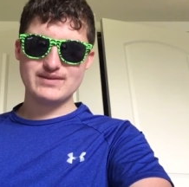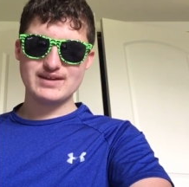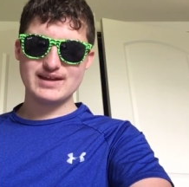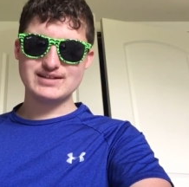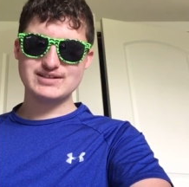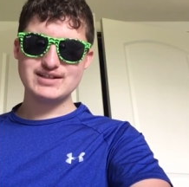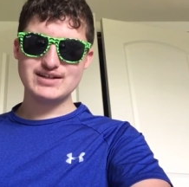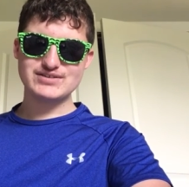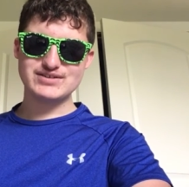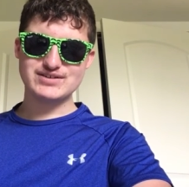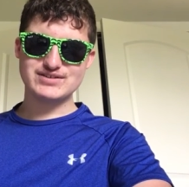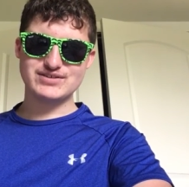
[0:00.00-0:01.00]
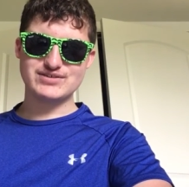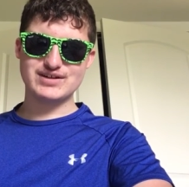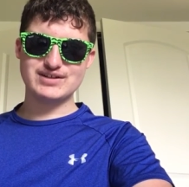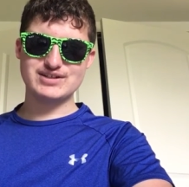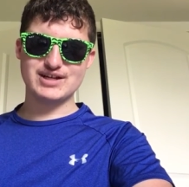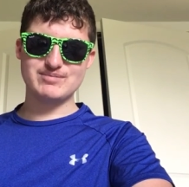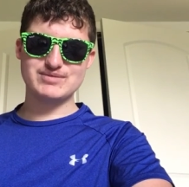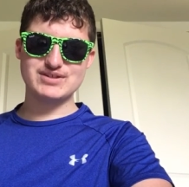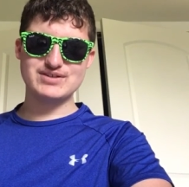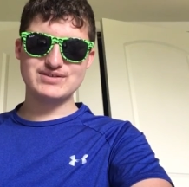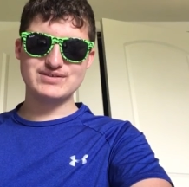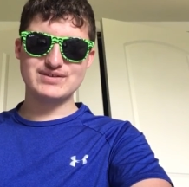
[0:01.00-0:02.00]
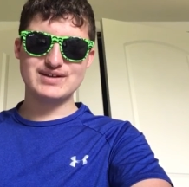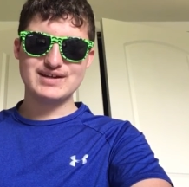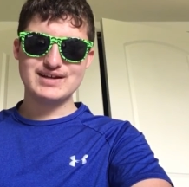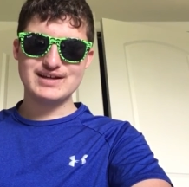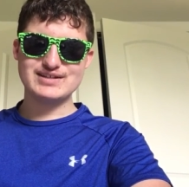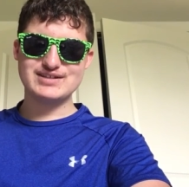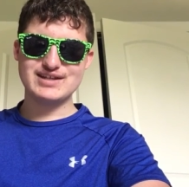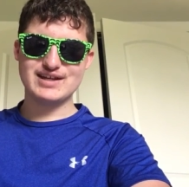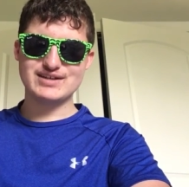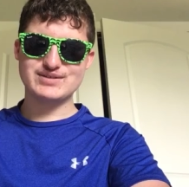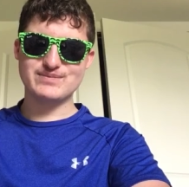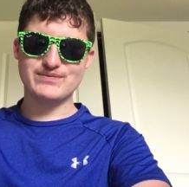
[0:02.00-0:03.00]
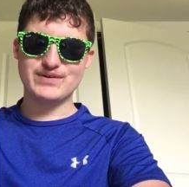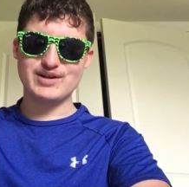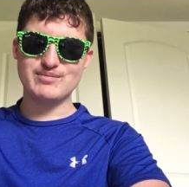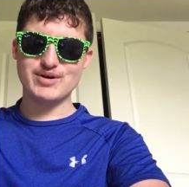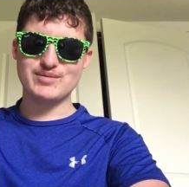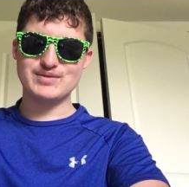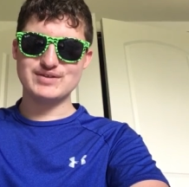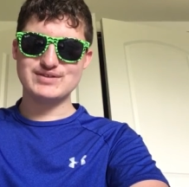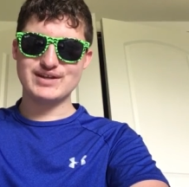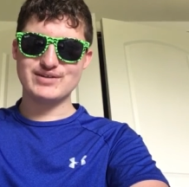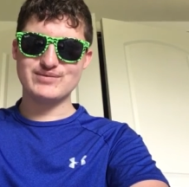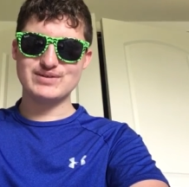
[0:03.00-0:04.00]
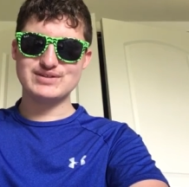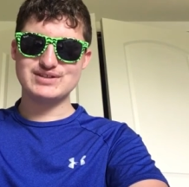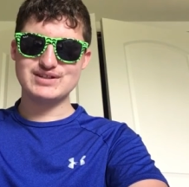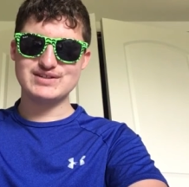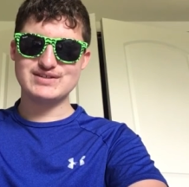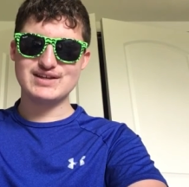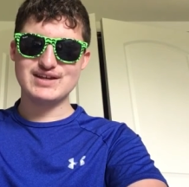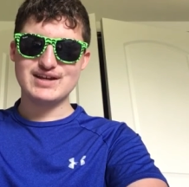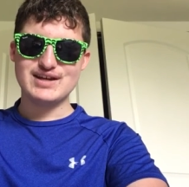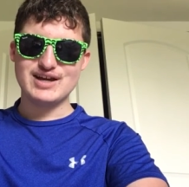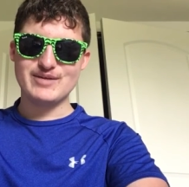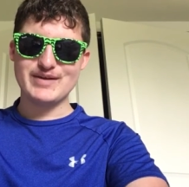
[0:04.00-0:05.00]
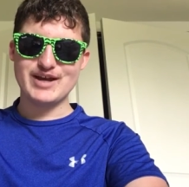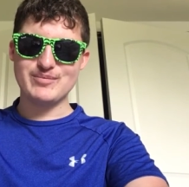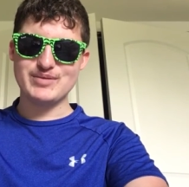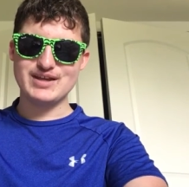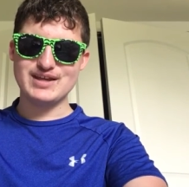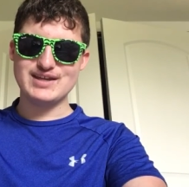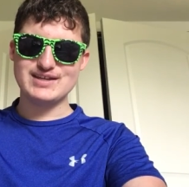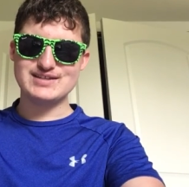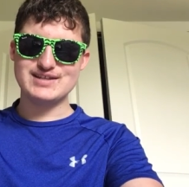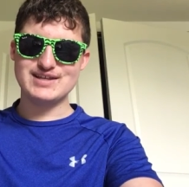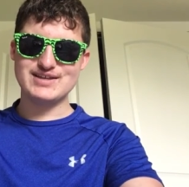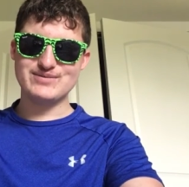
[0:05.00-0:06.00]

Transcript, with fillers: And she also does a great job too, and she has some funny moments like when she's um helping E.T.